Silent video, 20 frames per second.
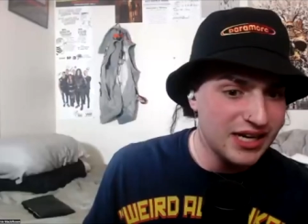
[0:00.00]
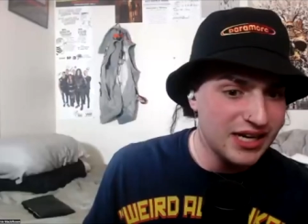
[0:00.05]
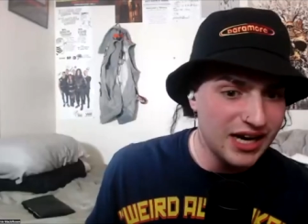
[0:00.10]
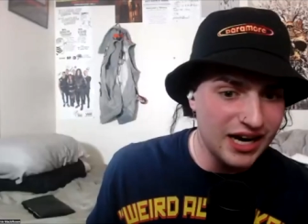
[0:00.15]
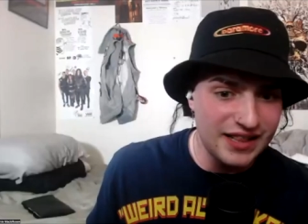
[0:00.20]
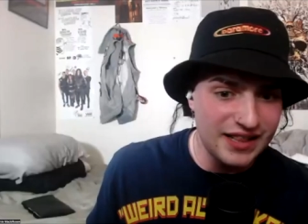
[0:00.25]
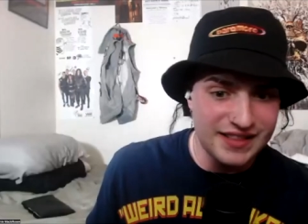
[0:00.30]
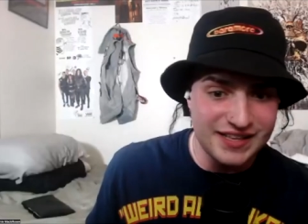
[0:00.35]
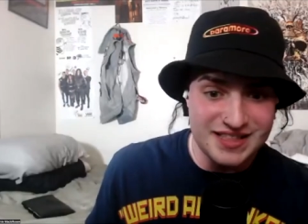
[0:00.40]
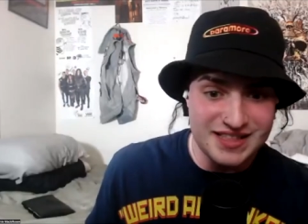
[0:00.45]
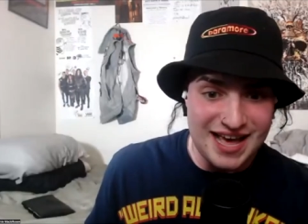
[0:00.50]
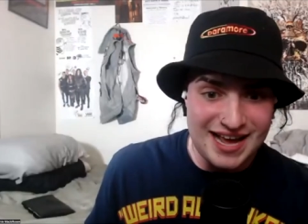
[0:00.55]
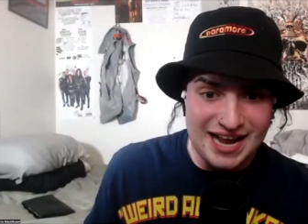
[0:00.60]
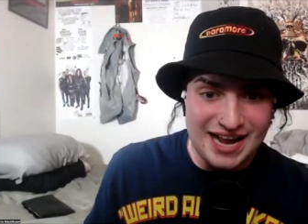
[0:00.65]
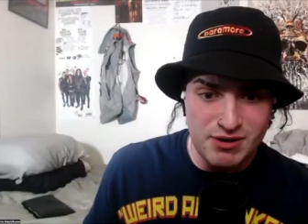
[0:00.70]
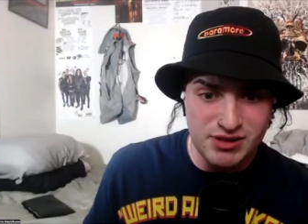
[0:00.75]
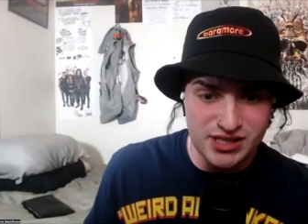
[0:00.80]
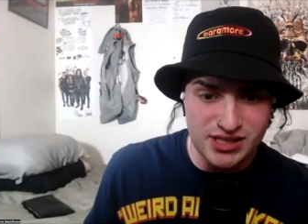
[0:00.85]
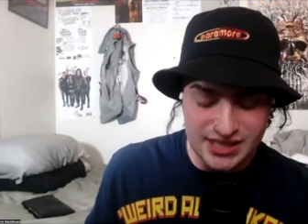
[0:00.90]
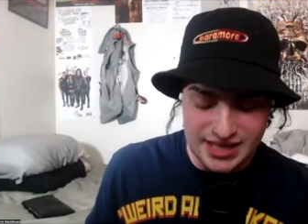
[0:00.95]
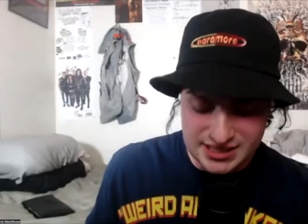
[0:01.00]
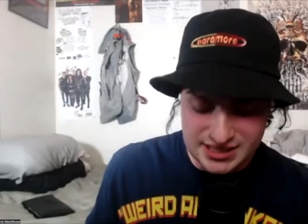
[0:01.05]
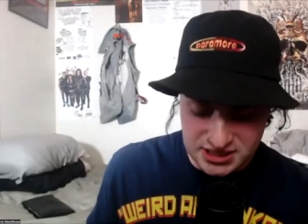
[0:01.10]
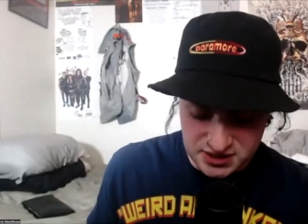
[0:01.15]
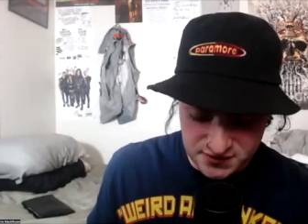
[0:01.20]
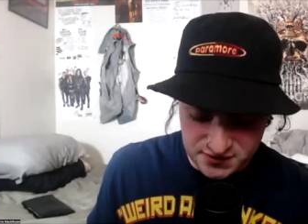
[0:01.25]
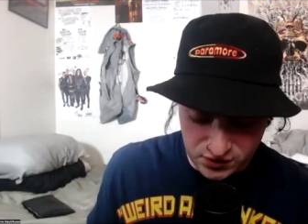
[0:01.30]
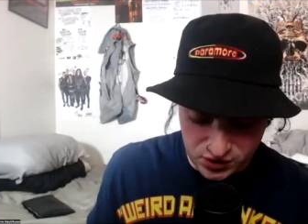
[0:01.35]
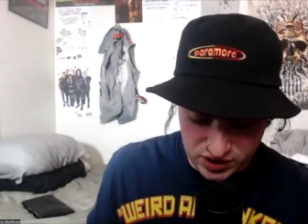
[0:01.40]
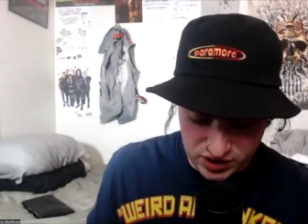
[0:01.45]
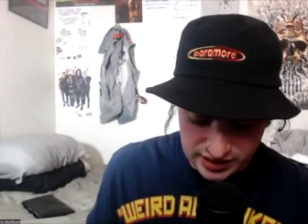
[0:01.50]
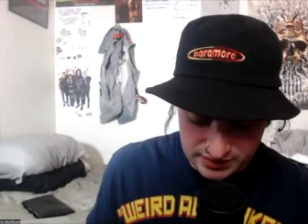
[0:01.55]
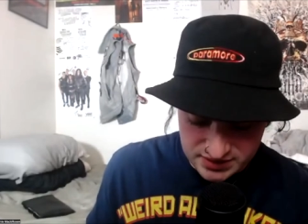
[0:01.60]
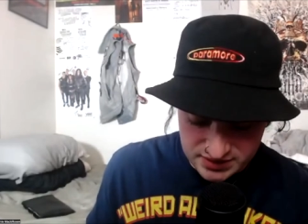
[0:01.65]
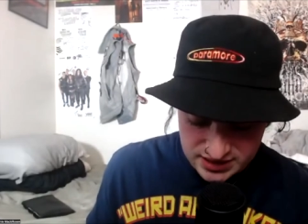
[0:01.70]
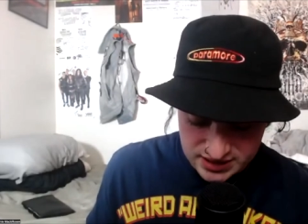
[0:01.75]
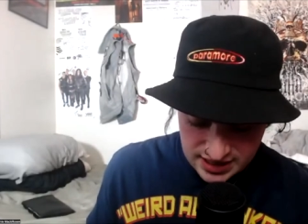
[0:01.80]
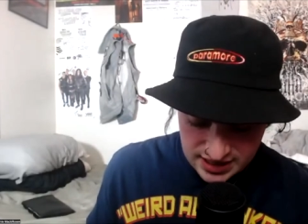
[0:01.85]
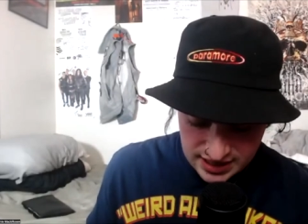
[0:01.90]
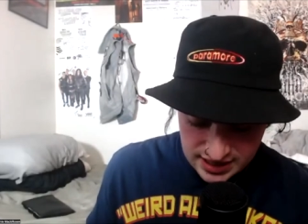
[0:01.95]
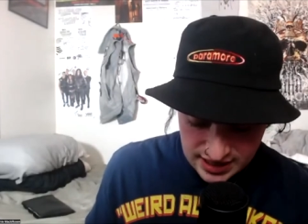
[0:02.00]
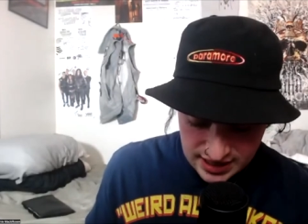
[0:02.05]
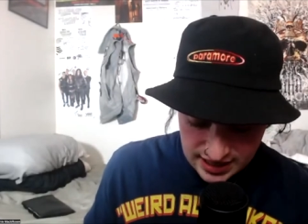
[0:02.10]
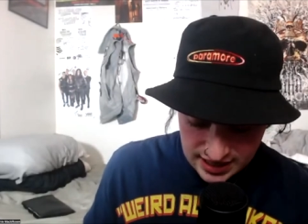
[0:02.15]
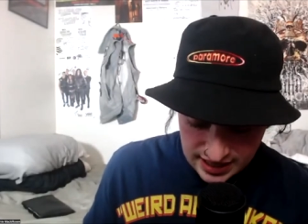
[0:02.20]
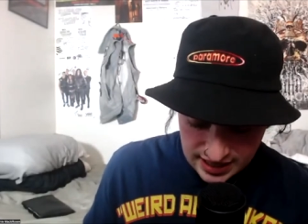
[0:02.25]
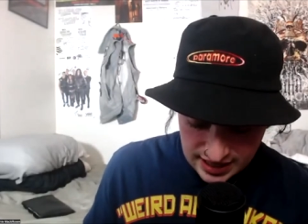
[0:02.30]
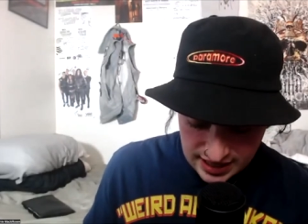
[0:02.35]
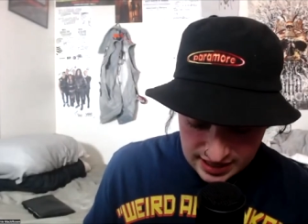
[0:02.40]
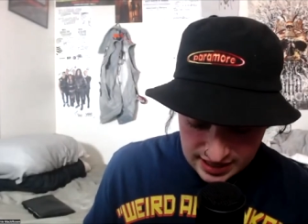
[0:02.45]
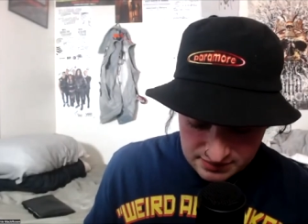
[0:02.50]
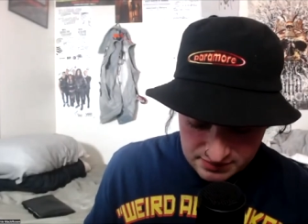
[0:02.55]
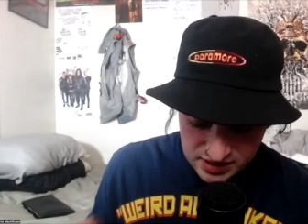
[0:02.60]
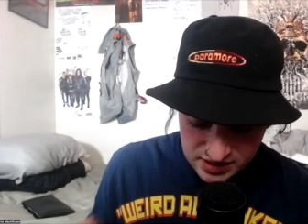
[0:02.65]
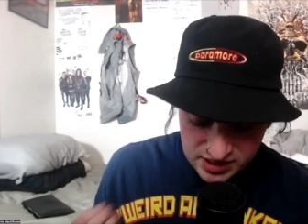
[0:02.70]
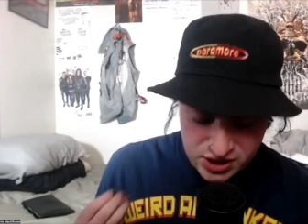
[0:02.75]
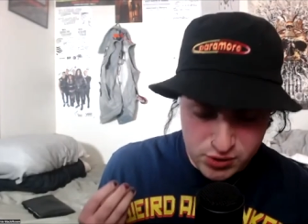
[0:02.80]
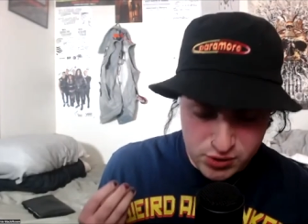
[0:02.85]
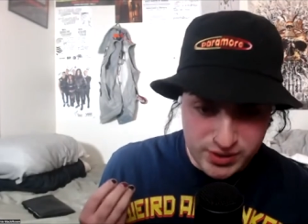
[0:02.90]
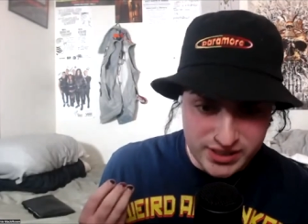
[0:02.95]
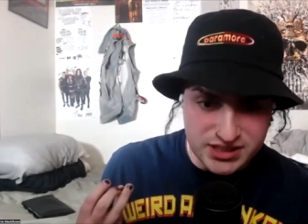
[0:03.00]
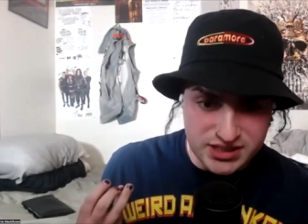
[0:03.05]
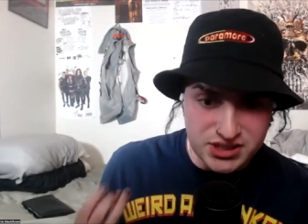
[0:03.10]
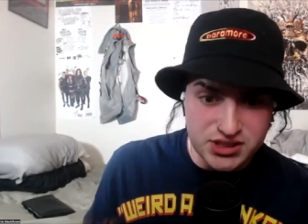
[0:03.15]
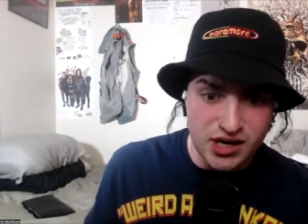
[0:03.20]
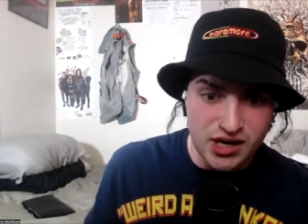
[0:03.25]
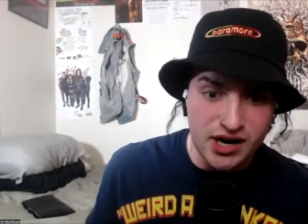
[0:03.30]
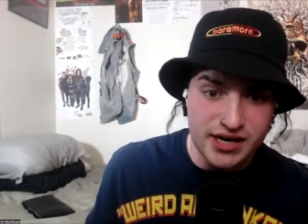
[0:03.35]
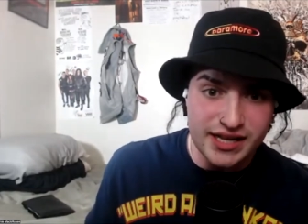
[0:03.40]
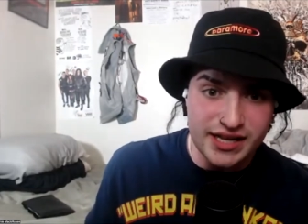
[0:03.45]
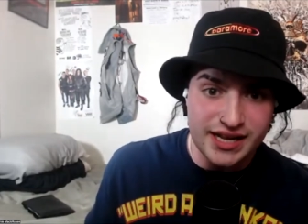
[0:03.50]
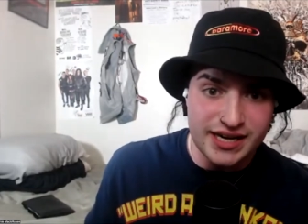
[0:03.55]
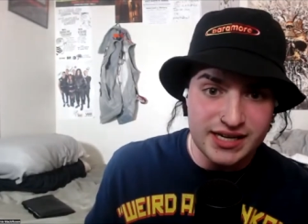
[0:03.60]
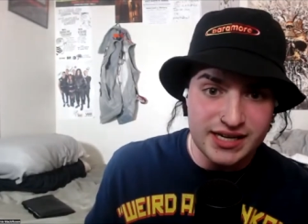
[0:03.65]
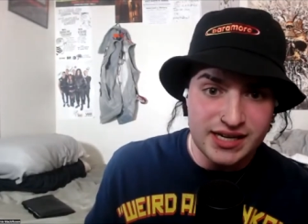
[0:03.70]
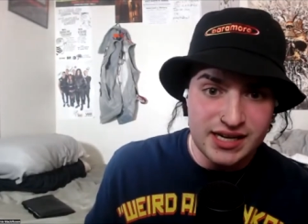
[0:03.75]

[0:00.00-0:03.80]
on the that guy with the glasses forums. Um, you had started